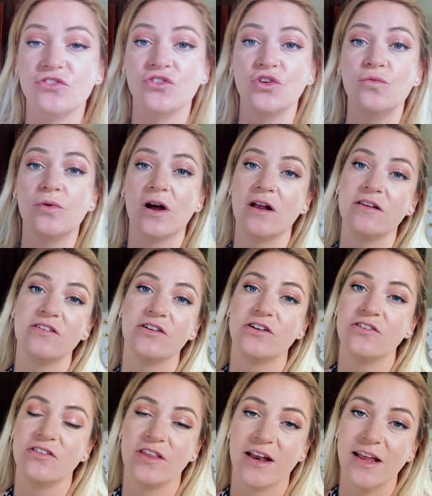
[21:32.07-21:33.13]
two
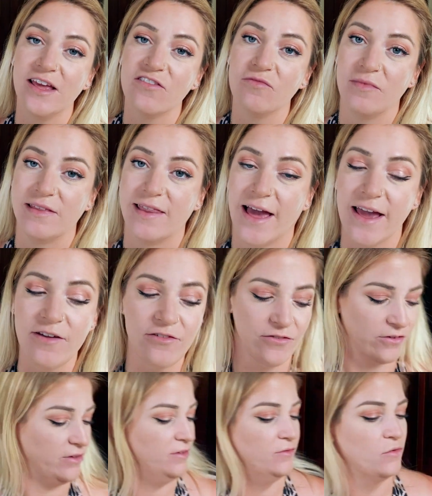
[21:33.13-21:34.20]
bronzers that give me life.
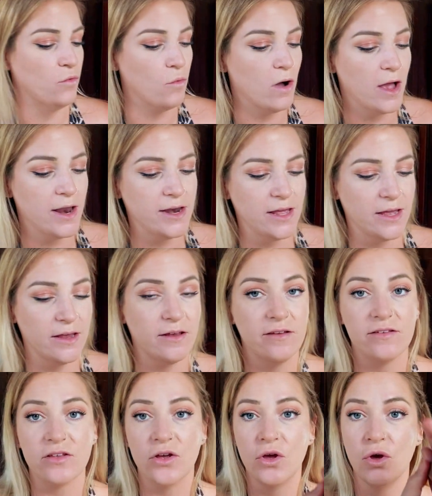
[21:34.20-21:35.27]
One
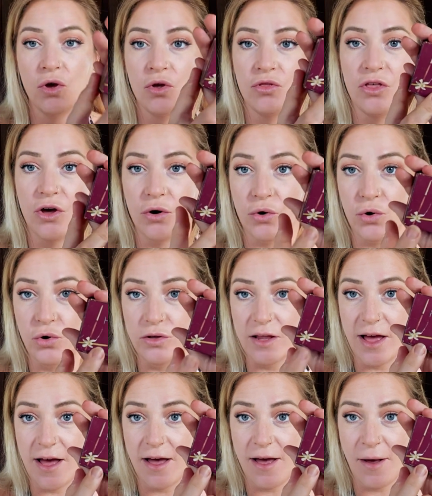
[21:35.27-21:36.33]
is the
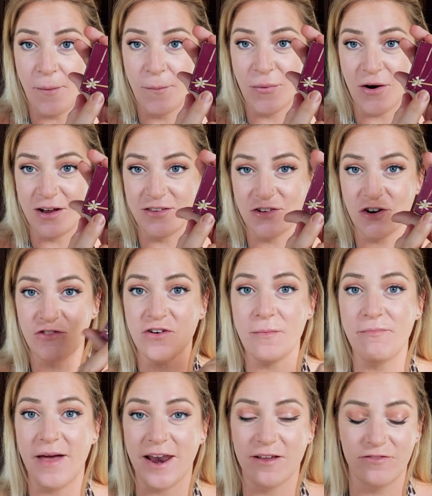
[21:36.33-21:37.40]
Hoola bronzer from
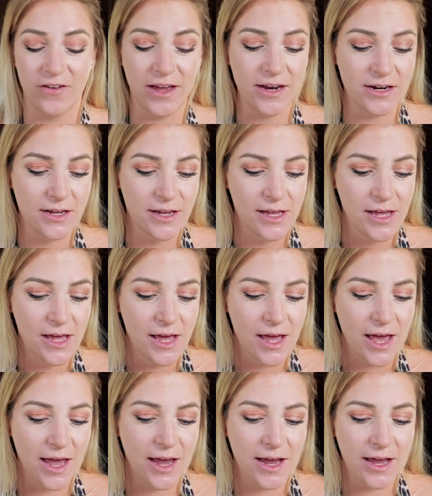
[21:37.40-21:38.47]
Benefit,
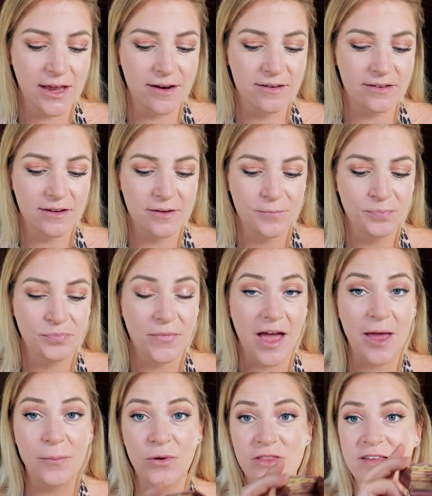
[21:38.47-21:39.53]
and I
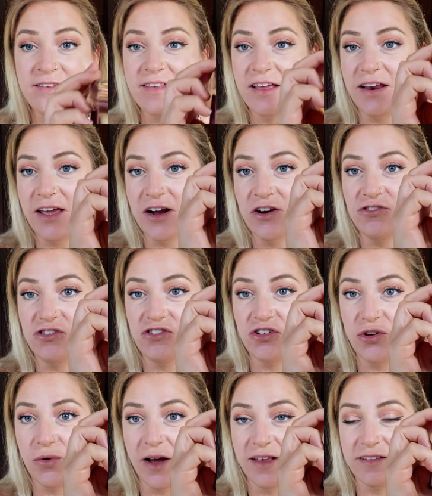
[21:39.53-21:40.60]
put this in here just so
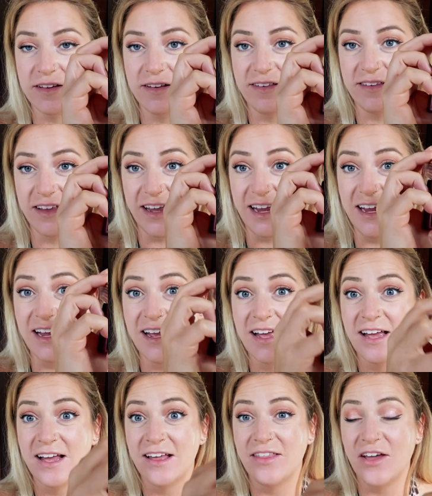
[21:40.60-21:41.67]
you guys could see
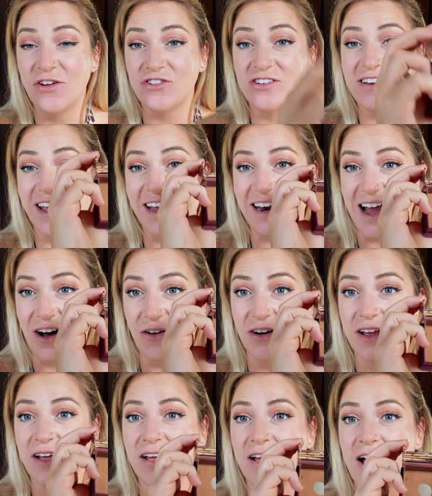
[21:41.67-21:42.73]
that you should take it out.
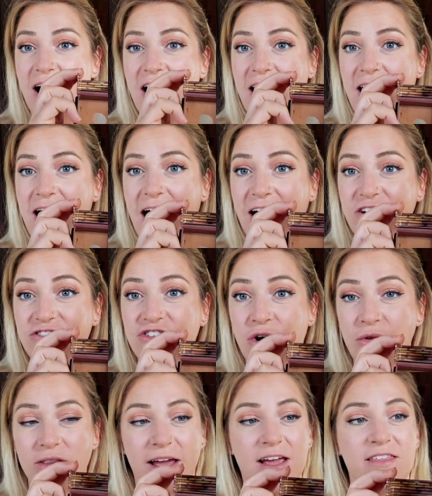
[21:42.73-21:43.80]
I
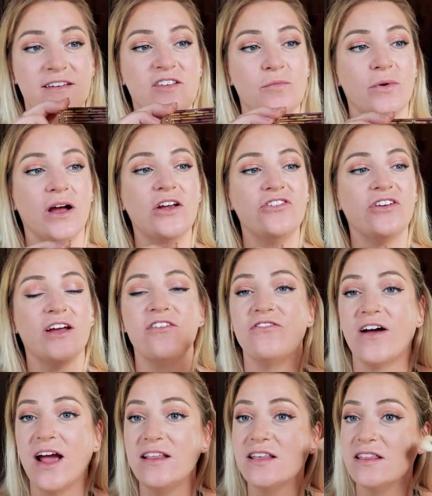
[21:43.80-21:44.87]
don't like this brush. I
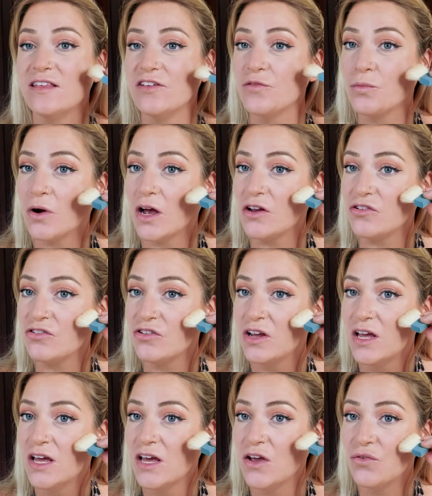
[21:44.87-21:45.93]
find that this brush
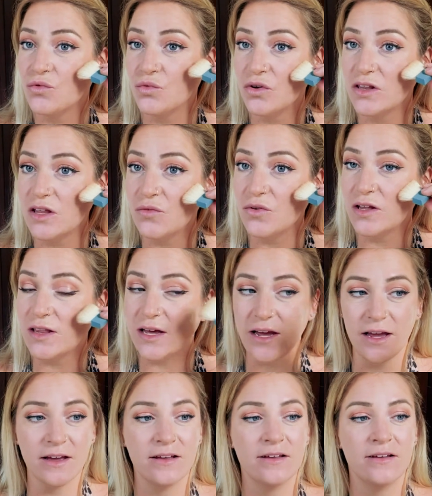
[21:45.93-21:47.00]
is really, really